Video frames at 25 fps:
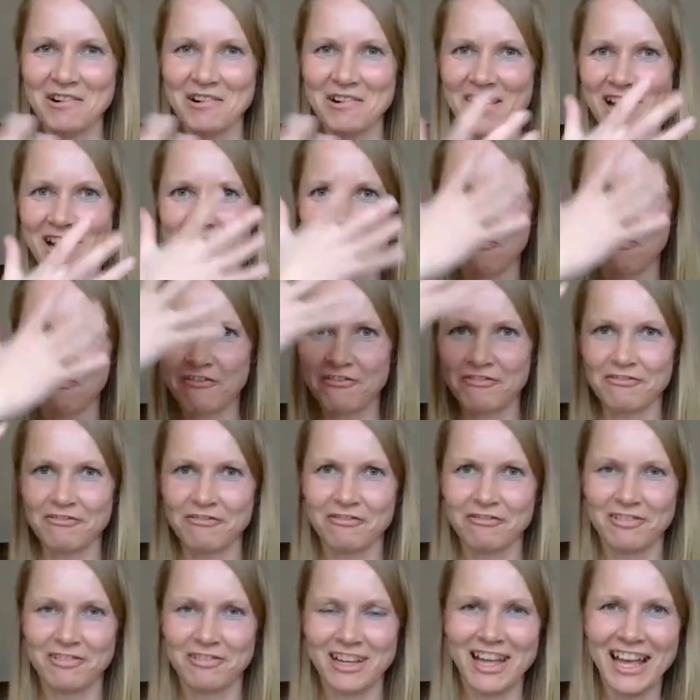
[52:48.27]
kind of.
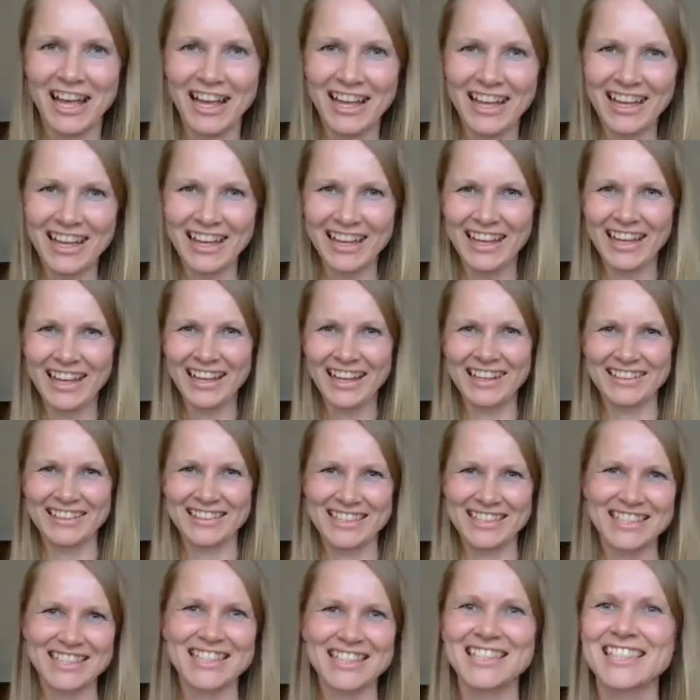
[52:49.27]

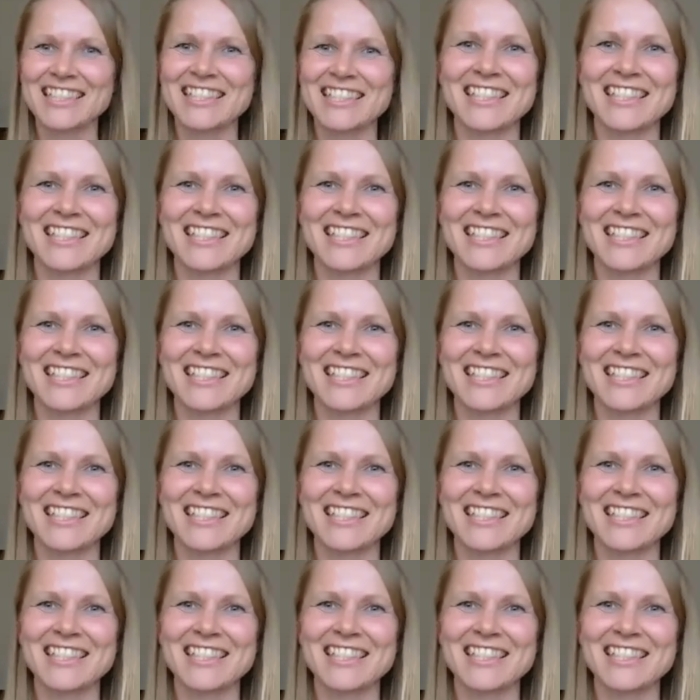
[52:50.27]
This is